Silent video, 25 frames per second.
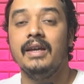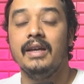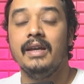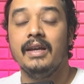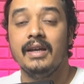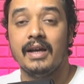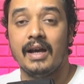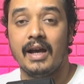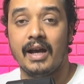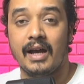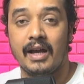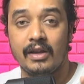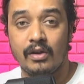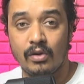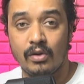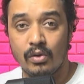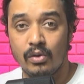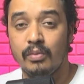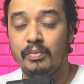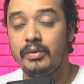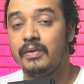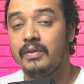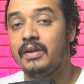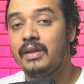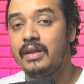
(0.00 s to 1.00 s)
I hope
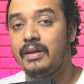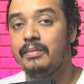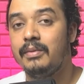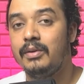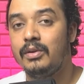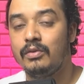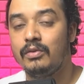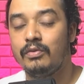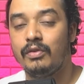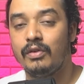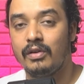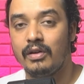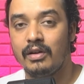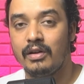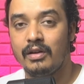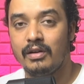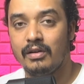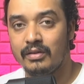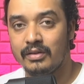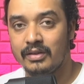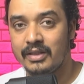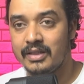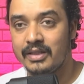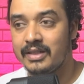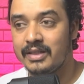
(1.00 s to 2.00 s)
you are able to follow
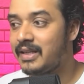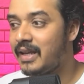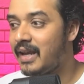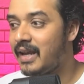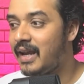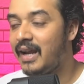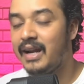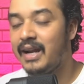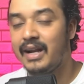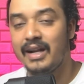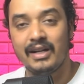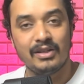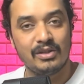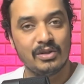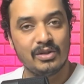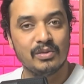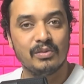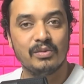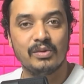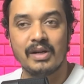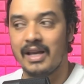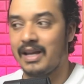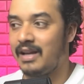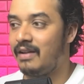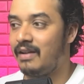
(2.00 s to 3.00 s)
along this and you
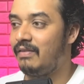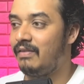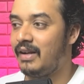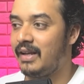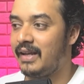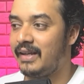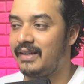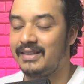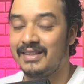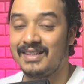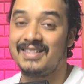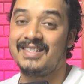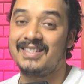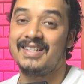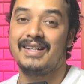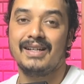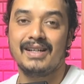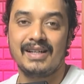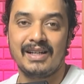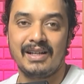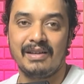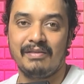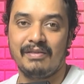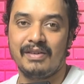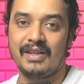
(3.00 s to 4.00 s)
would have liked the
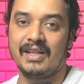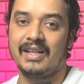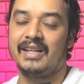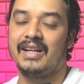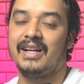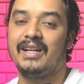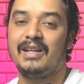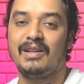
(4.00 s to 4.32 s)
generative AI, right?